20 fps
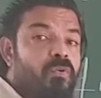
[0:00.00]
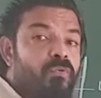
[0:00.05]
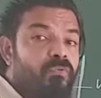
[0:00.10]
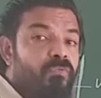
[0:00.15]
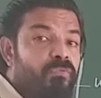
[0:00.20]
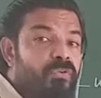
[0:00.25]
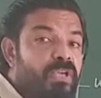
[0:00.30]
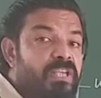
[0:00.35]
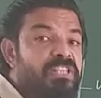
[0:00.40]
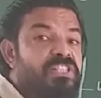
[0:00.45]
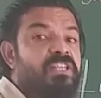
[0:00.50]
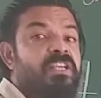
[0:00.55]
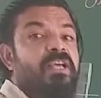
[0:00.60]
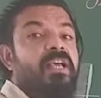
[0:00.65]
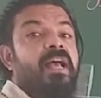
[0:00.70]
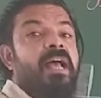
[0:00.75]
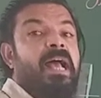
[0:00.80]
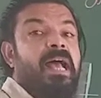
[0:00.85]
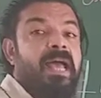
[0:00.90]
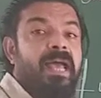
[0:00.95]

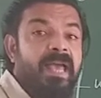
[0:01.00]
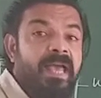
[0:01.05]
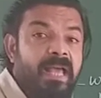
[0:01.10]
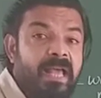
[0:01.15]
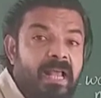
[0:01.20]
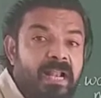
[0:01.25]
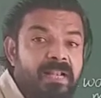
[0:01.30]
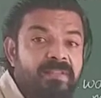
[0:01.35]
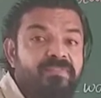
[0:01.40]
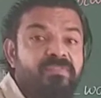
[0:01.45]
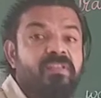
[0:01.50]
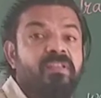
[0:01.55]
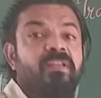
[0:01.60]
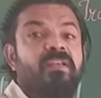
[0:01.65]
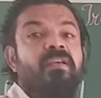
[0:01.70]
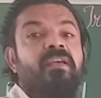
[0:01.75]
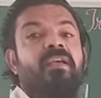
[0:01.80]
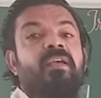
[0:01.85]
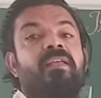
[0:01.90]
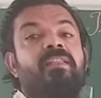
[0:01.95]
which
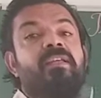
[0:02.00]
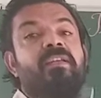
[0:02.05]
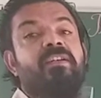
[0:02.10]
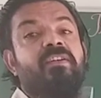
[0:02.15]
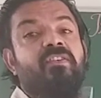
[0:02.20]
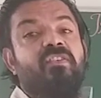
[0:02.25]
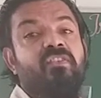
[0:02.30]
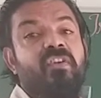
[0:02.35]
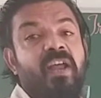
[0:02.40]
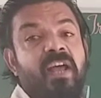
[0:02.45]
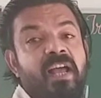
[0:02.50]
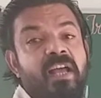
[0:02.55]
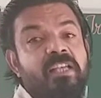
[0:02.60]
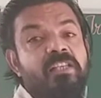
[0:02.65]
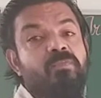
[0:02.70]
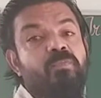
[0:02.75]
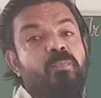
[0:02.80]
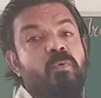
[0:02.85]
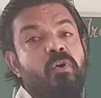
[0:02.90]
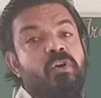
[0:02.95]
helps in the
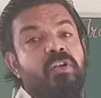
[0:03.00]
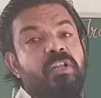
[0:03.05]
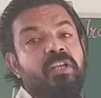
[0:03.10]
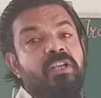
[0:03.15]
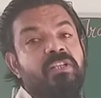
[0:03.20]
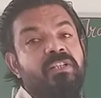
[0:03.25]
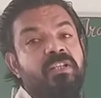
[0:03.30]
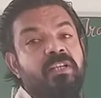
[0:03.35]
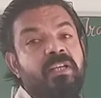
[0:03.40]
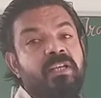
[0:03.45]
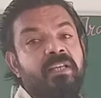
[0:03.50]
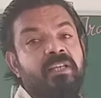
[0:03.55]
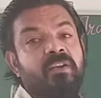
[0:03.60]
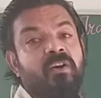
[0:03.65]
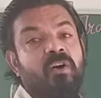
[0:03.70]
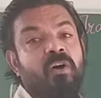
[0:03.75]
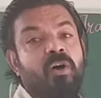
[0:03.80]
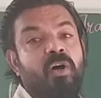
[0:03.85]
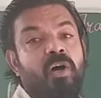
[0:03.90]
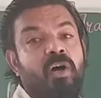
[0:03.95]
transportation
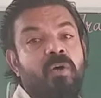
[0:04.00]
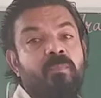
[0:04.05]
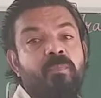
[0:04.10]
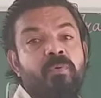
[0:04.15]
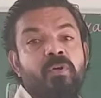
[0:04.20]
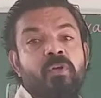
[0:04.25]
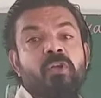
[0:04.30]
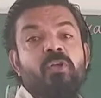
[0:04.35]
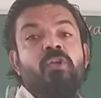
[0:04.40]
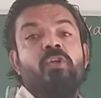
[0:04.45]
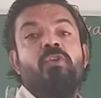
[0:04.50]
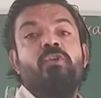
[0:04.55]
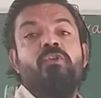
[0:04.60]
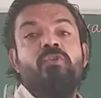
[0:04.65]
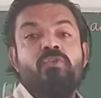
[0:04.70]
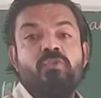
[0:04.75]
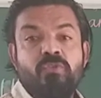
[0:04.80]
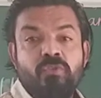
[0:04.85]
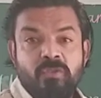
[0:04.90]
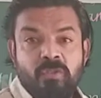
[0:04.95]
of
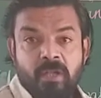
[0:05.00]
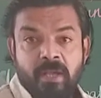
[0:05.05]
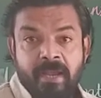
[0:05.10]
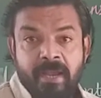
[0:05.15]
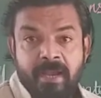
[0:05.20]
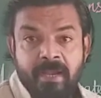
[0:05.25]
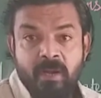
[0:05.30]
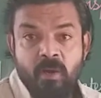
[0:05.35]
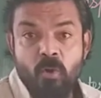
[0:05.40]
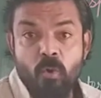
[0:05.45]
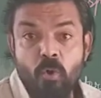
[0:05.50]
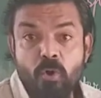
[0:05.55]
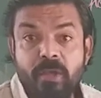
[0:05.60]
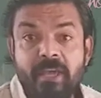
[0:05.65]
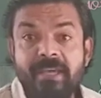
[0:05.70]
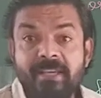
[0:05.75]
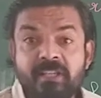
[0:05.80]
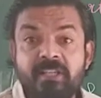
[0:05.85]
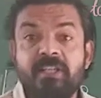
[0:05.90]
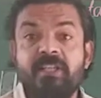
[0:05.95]
and
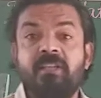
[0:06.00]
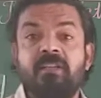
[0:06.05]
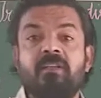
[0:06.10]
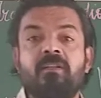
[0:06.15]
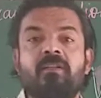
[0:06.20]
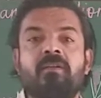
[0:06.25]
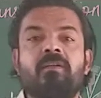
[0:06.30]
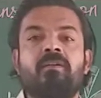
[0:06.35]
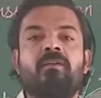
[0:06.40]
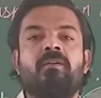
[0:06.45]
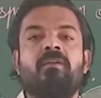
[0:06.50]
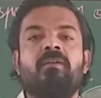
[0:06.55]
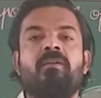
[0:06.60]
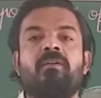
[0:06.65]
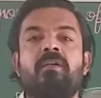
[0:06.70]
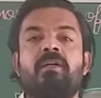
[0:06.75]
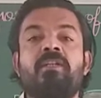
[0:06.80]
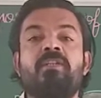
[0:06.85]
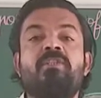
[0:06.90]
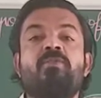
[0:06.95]
location.
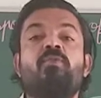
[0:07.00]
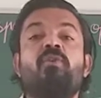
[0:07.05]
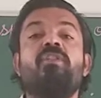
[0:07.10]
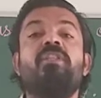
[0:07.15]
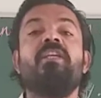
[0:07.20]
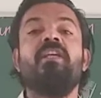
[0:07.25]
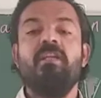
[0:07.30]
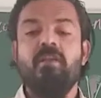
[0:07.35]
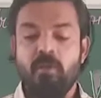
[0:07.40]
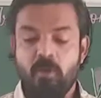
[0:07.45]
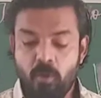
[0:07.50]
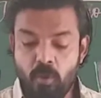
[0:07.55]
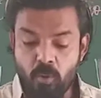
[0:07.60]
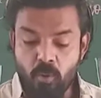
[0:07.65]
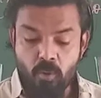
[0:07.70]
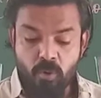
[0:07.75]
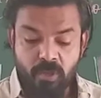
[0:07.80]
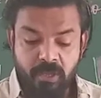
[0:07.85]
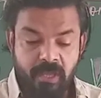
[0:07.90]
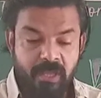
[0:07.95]
It is called the
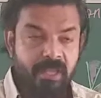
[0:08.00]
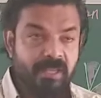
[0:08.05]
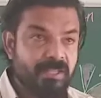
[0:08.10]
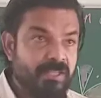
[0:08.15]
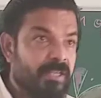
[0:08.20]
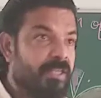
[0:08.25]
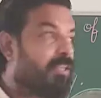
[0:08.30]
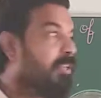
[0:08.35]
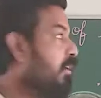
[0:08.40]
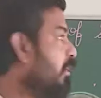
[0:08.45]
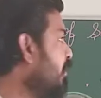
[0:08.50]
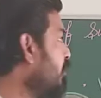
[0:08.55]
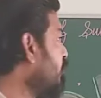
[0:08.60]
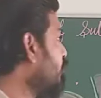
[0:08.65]
location. It is